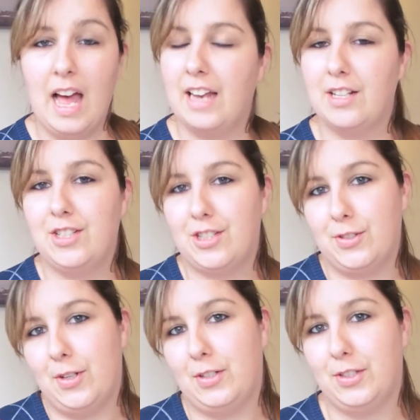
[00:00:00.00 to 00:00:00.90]
And I just
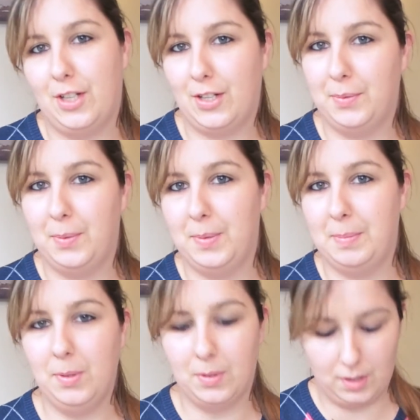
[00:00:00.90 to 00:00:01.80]
thought I'd show you what we
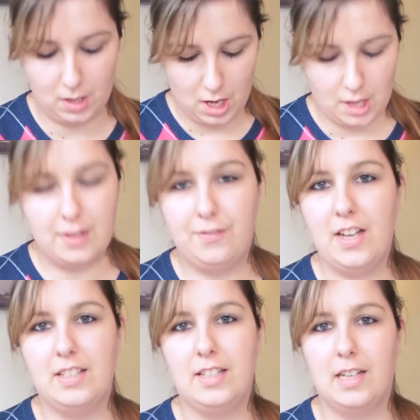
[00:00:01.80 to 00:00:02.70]
bought. The
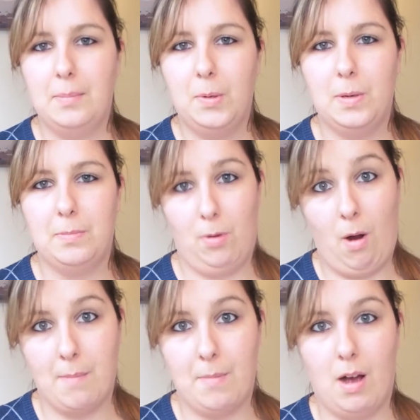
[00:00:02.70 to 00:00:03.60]
first thing I bought in
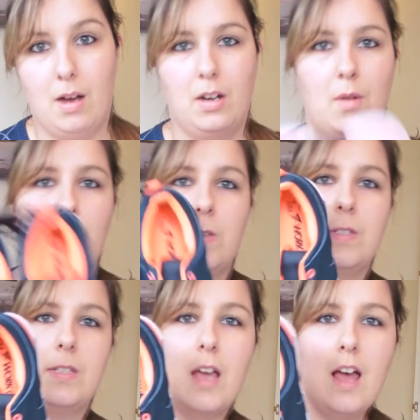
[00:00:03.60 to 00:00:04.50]
Primark
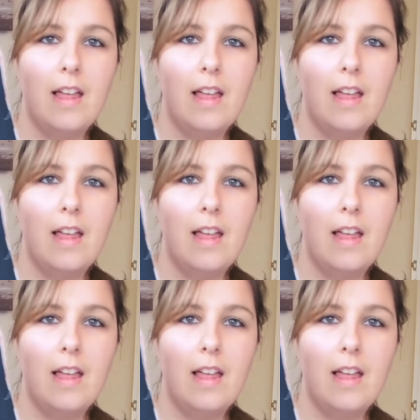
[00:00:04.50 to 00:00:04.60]
was